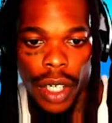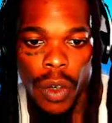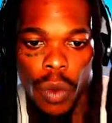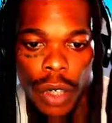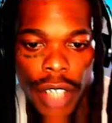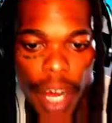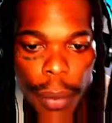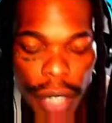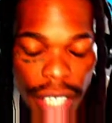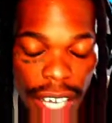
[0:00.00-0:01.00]
We're not
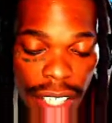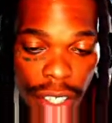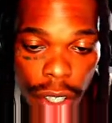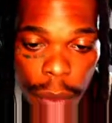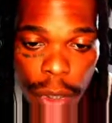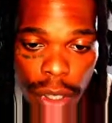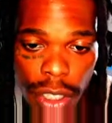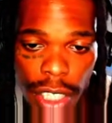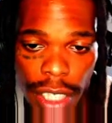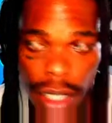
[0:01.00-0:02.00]
putting any numbers
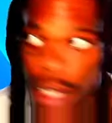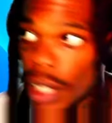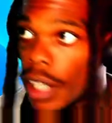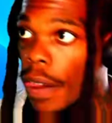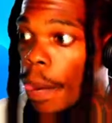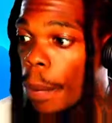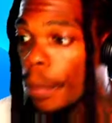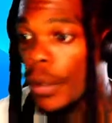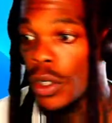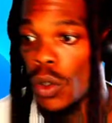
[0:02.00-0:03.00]
yet,
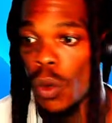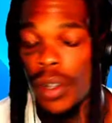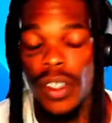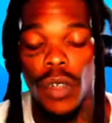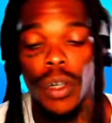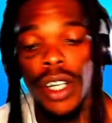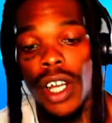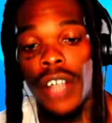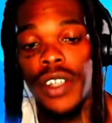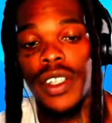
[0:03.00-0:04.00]
but one thing we're gonna
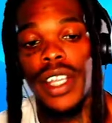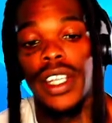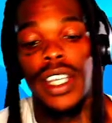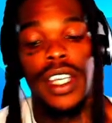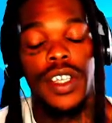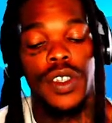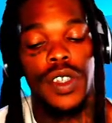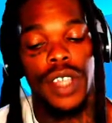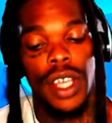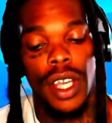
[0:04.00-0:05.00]
understand is
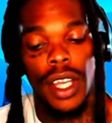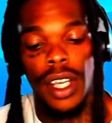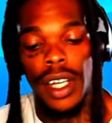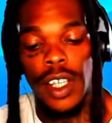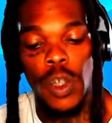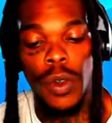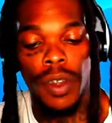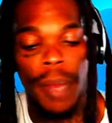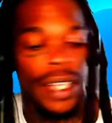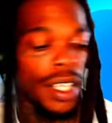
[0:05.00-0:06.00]
let's go into
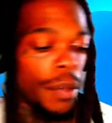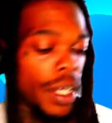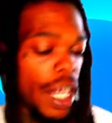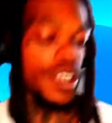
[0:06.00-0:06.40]
my game mechanics.